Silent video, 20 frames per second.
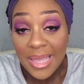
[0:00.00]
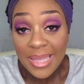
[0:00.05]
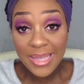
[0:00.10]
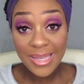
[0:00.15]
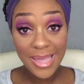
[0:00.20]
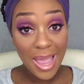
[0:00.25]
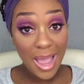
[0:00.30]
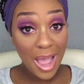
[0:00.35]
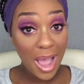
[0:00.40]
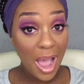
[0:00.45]

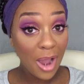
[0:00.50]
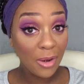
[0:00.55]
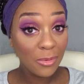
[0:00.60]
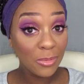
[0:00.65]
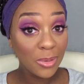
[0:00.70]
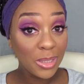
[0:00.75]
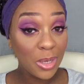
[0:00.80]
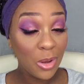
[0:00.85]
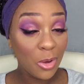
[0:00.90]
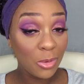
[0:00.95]
yeah, I
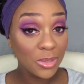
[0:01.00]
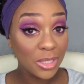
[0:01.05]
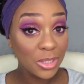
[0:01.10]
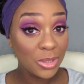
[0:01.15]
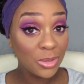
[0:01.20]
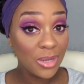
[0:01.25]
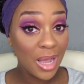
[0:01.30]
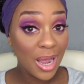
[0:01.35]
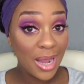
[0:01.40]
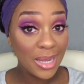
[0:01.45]
really hope that
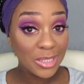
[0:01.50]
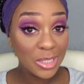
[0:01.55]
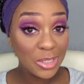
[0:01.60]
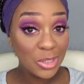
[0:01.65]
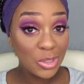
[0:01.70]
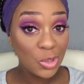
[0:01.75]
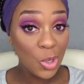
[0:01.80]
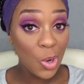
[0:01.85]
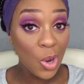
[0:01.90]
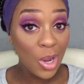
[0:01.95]
you guys
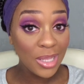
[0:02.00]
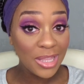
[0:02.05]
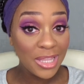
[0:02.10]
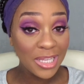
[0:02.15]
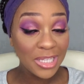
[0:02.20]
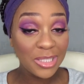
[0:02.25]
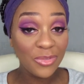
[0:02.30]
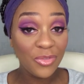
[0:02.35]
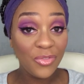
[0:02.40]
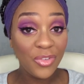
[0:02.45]
enjoyed
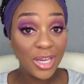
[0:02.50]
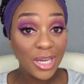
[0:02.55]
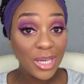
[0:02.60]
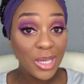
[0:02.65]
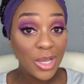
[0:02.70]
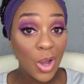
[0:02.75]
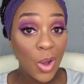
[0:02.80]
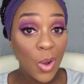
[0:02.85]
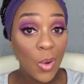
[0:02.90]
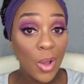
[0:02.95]
this
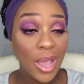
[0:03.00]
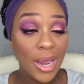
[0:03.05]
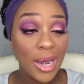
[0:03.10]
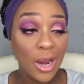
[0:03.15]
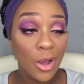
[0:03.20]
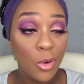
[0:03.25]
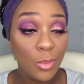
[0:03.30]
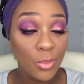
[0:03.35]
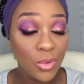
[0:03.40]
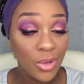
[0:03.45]
video, and I
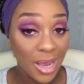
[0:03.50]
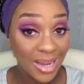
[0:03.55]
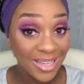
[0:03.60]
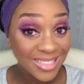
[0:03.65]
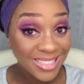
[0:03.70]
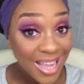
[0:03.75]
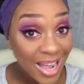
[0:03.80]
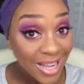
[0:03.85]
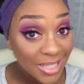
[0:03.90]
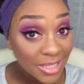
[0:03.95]
hope you
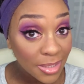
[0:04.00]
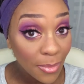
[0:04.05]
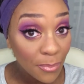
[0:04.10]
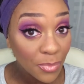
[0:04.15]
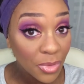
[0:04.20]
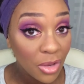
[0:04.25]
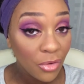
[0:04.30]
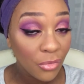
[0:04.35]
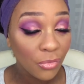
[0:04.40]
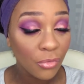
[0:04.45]
guys got
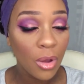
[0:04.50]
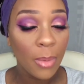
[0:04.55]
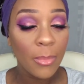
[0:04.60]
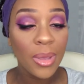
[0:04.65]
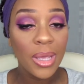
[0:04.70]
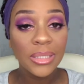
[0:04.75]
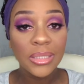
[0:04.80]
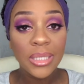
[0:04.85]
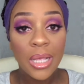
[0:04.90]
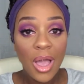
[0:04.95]
something from
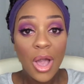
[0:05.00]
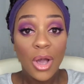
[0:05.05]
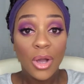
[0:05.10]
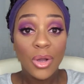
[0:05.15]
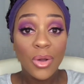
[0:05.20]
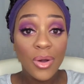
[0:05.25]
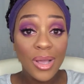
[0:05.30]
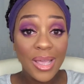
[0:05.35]
it. Go